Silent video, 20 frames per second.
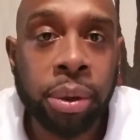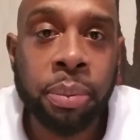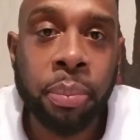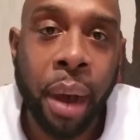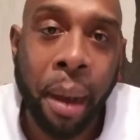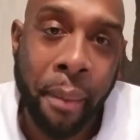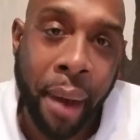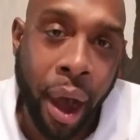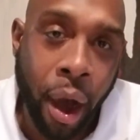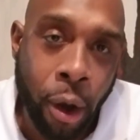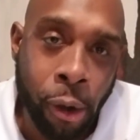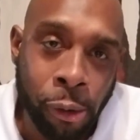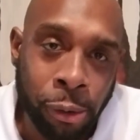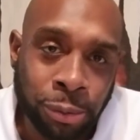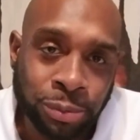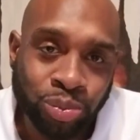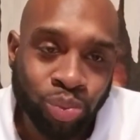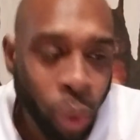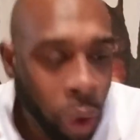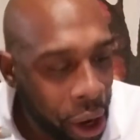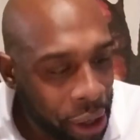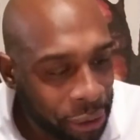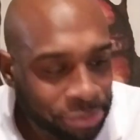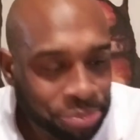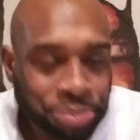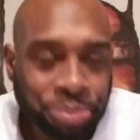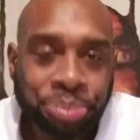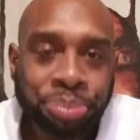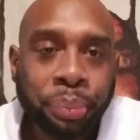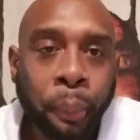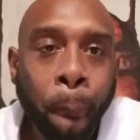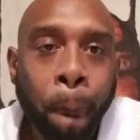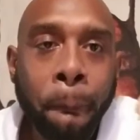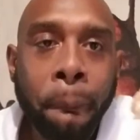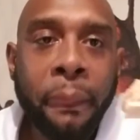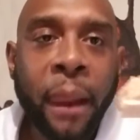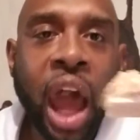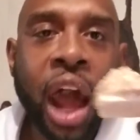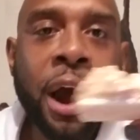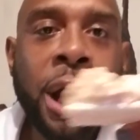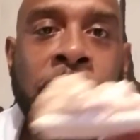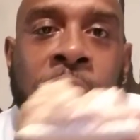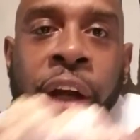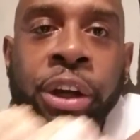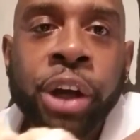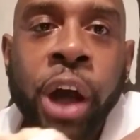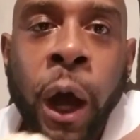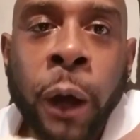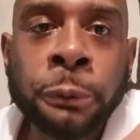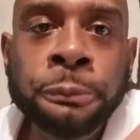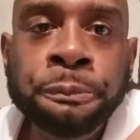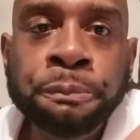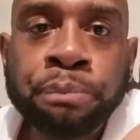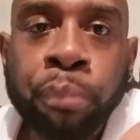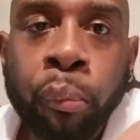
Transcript: to buy my own. There you go.